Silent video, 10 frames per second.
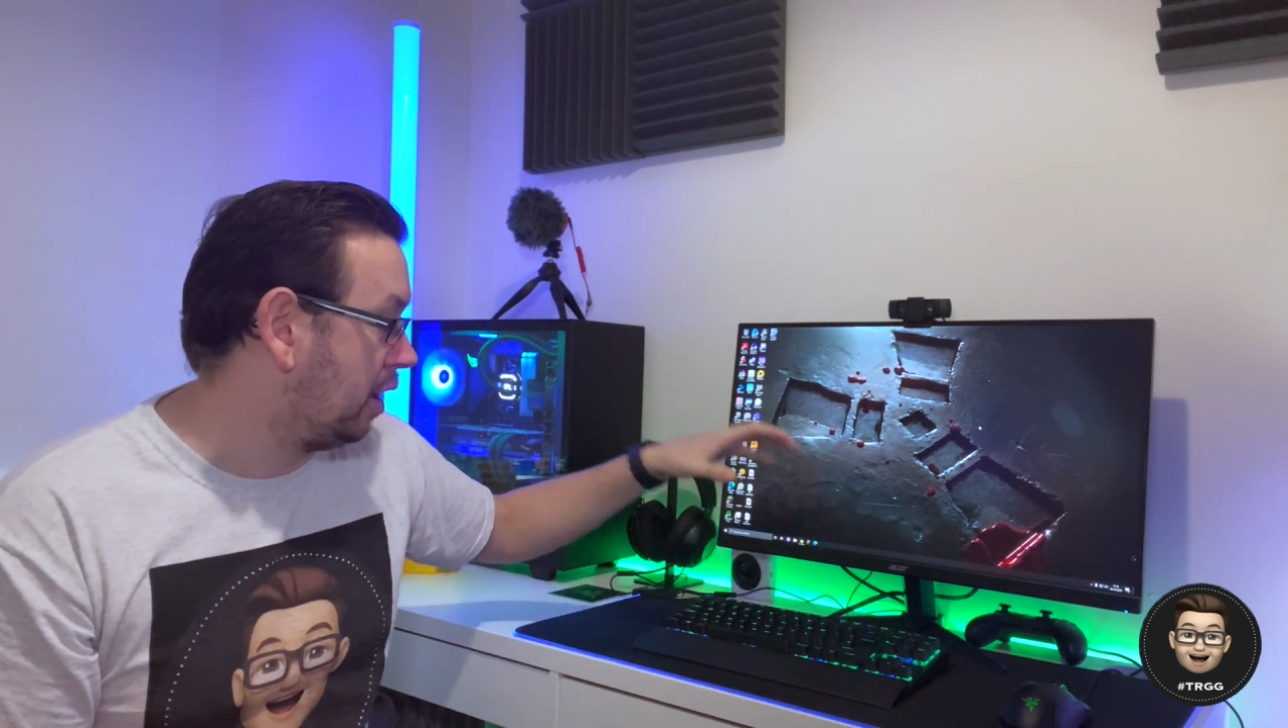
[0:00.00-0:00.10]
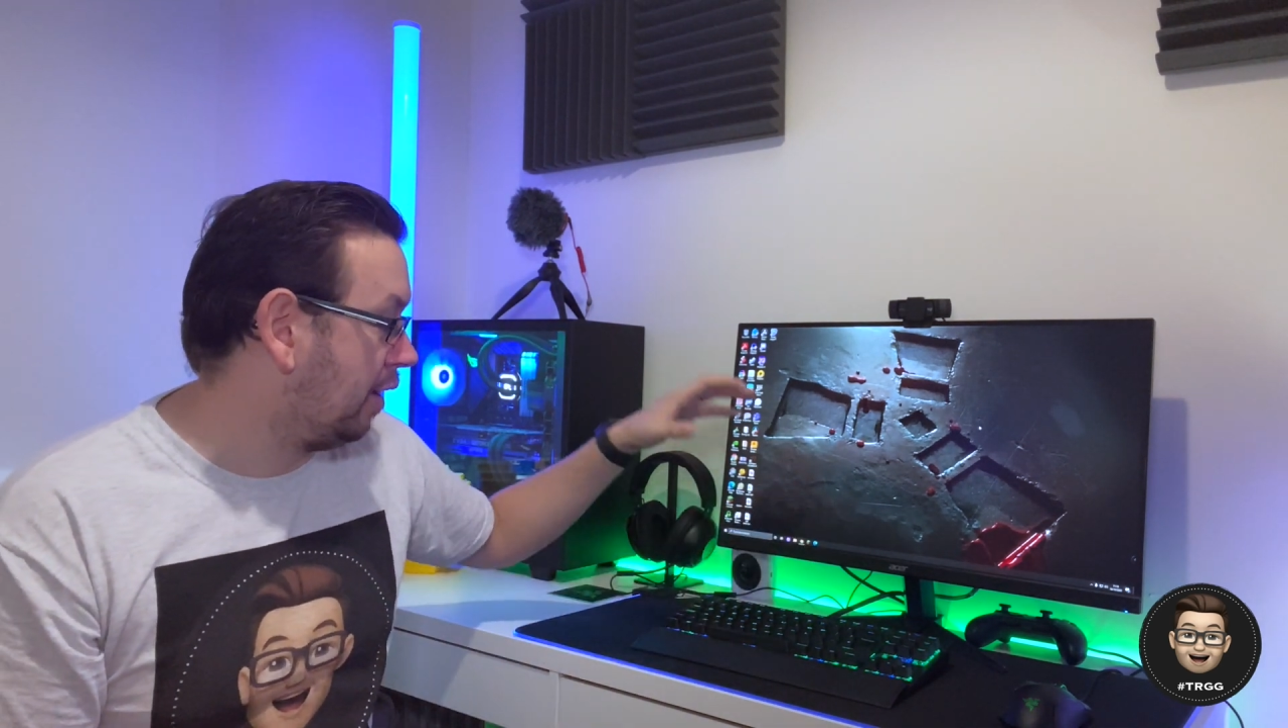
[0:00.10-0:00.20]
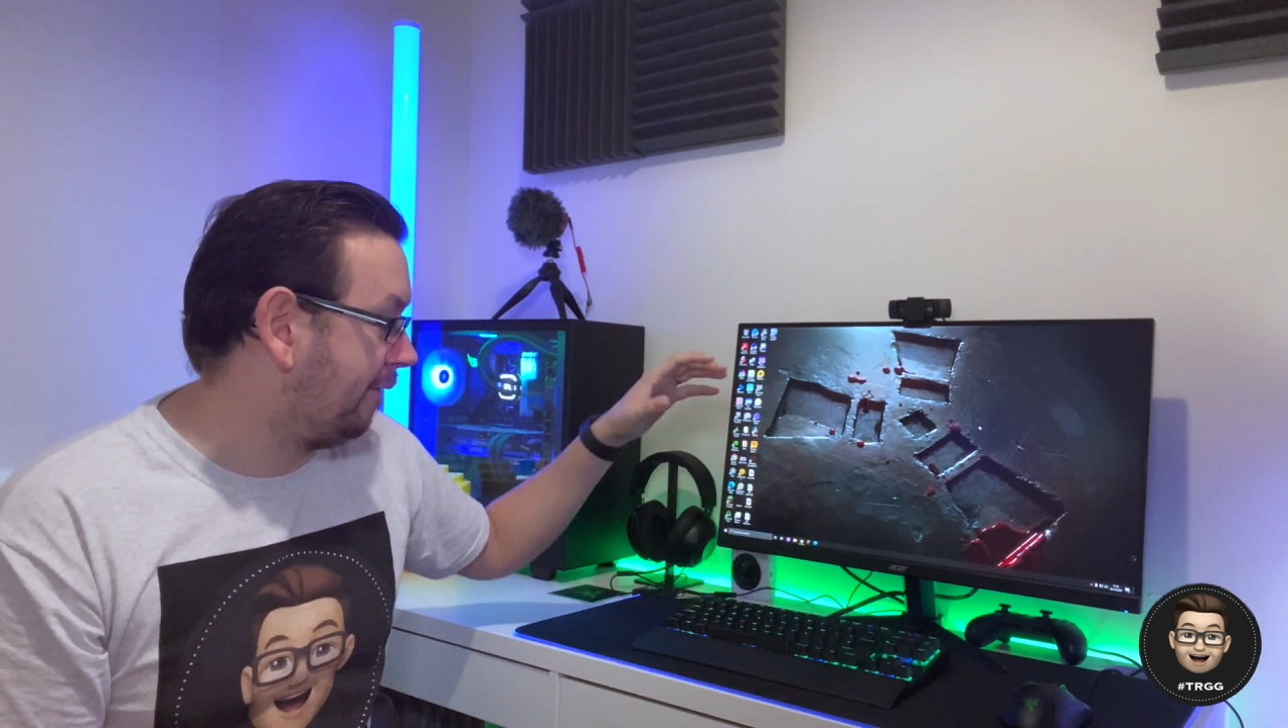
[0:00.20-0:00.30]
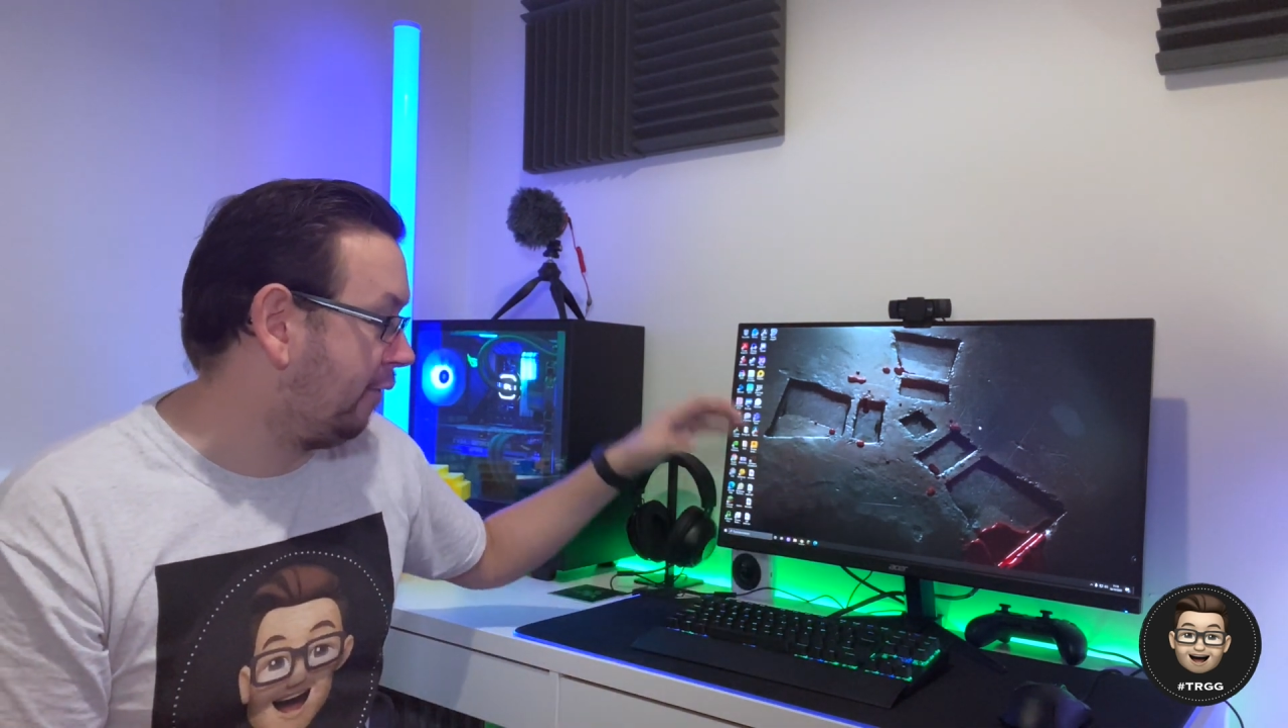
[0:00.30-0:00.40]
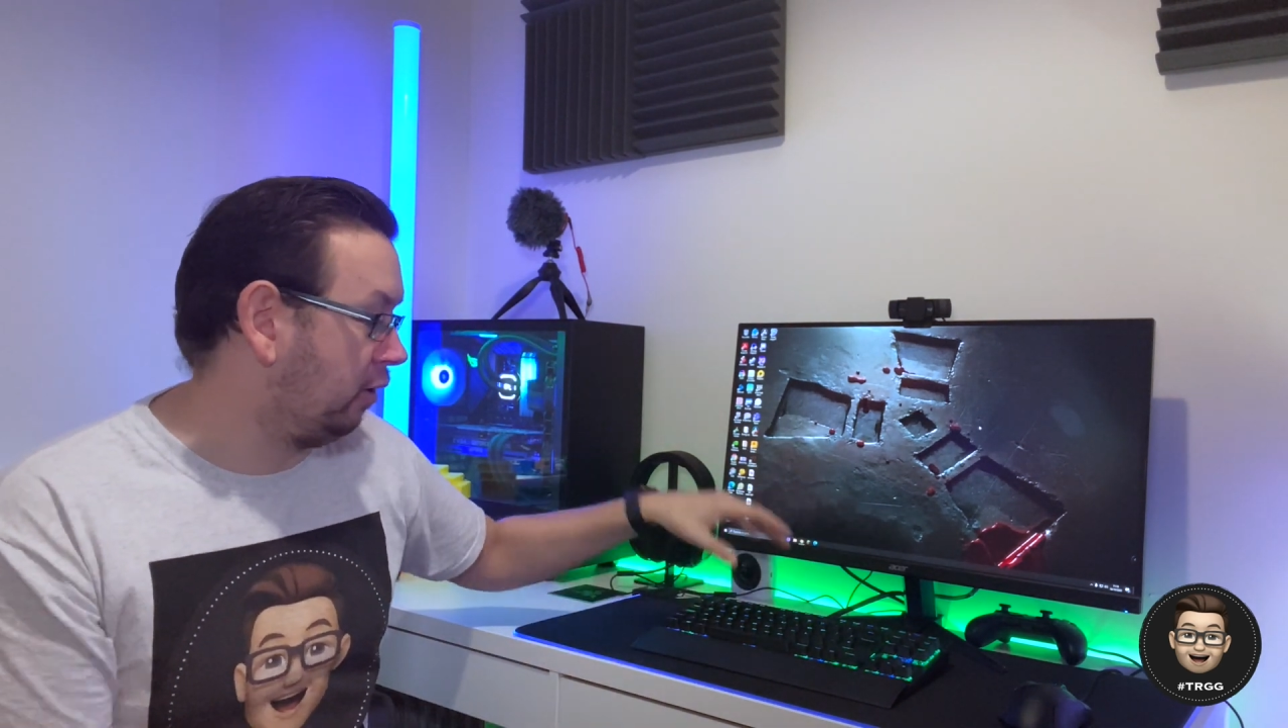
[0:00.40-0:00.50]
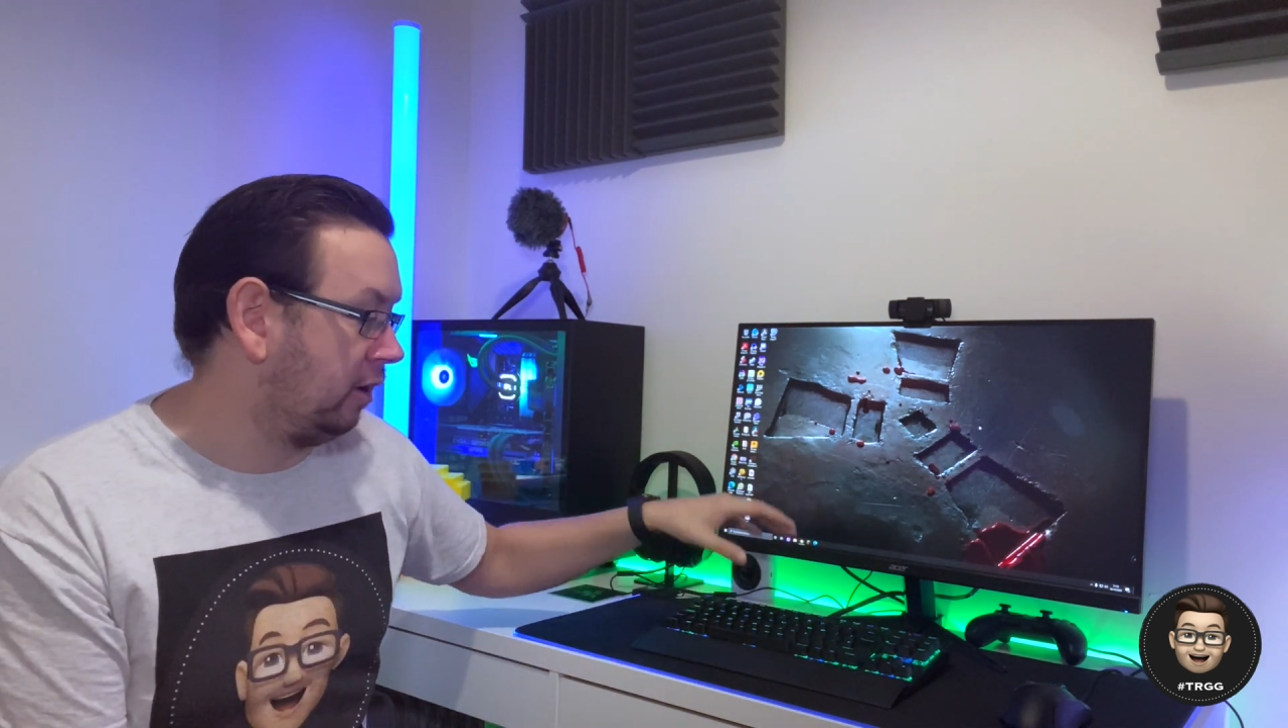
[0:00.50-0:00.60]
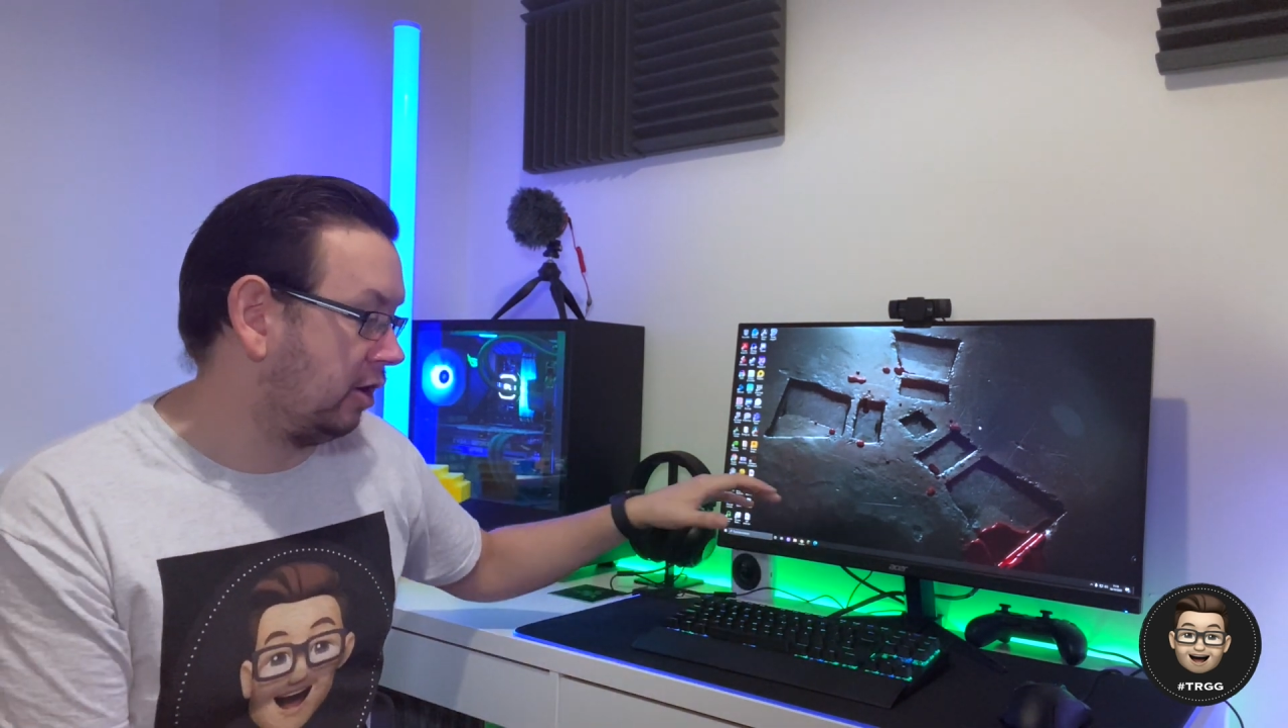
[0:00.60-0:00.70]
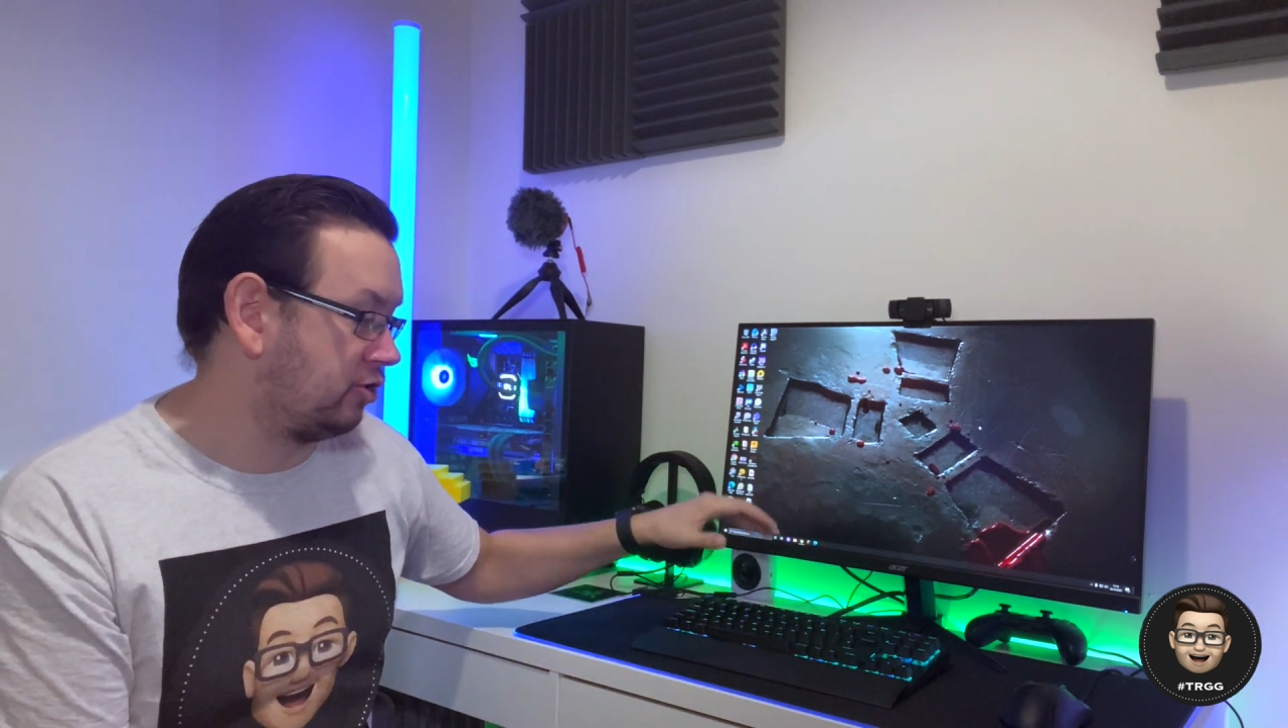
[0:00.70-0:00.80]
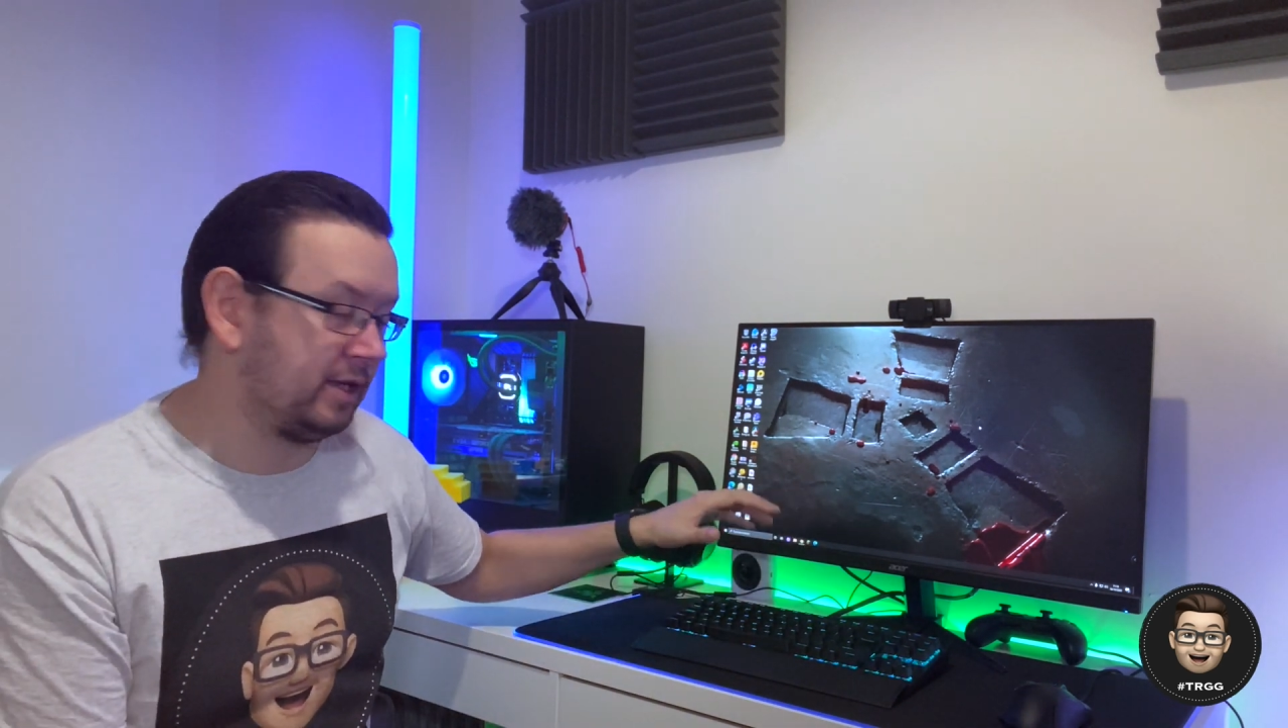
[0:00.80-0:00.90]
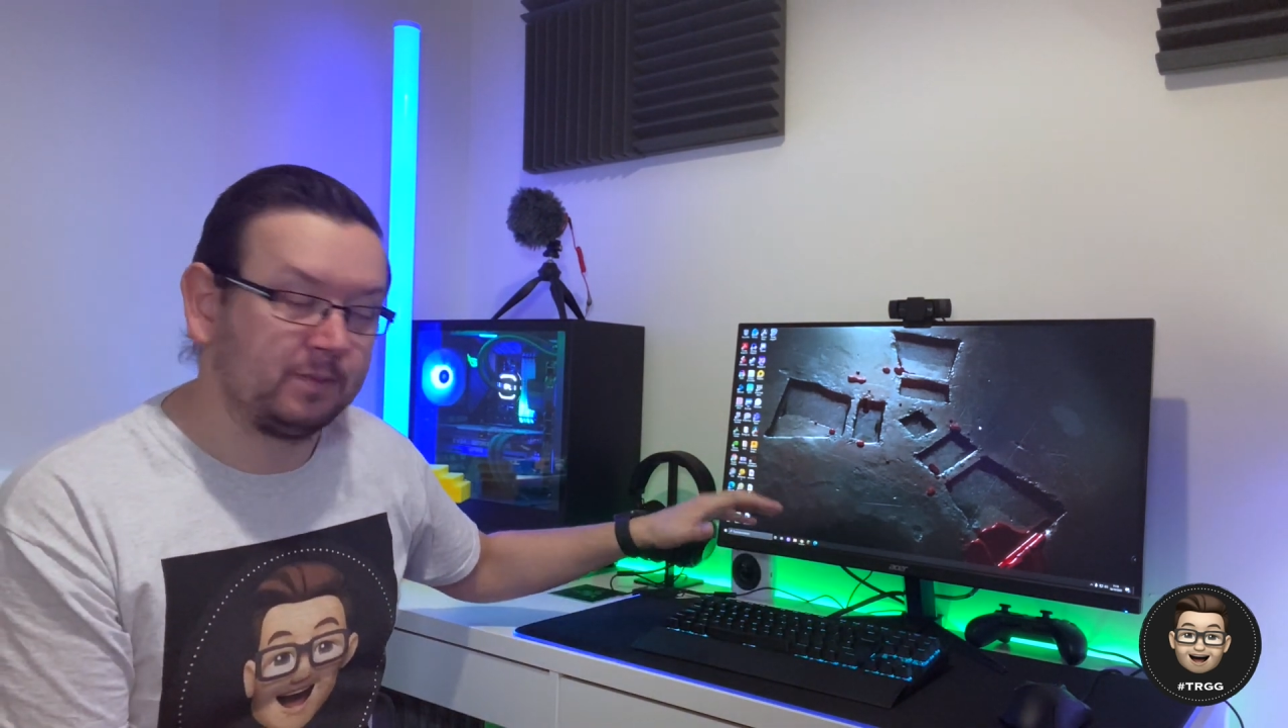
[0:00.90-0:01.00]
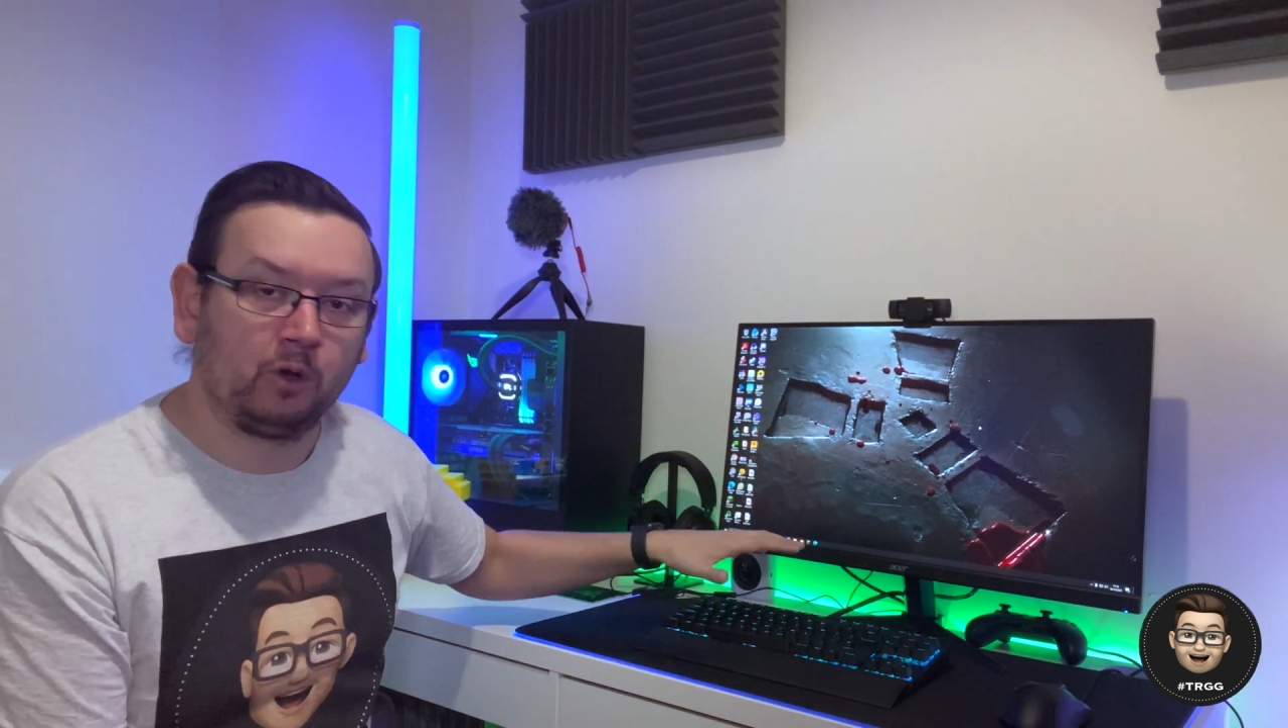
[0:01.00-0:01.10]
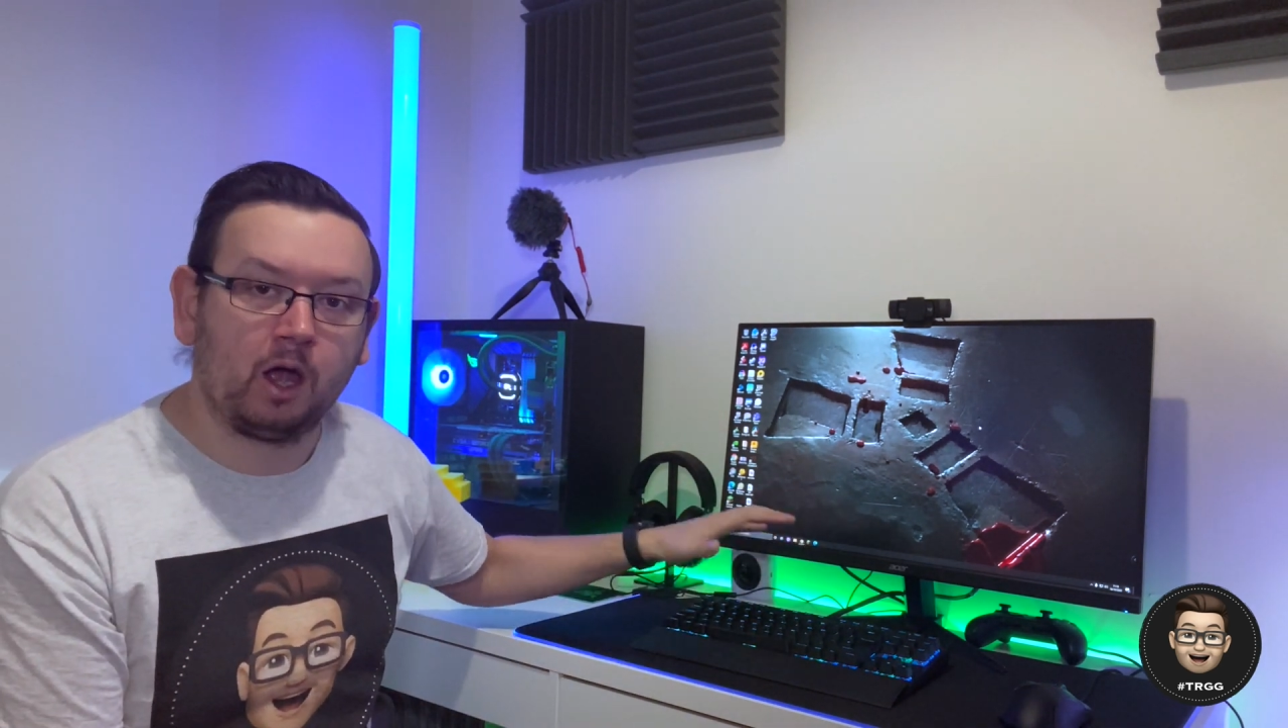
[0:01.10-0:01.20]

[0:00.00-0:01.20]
full addressable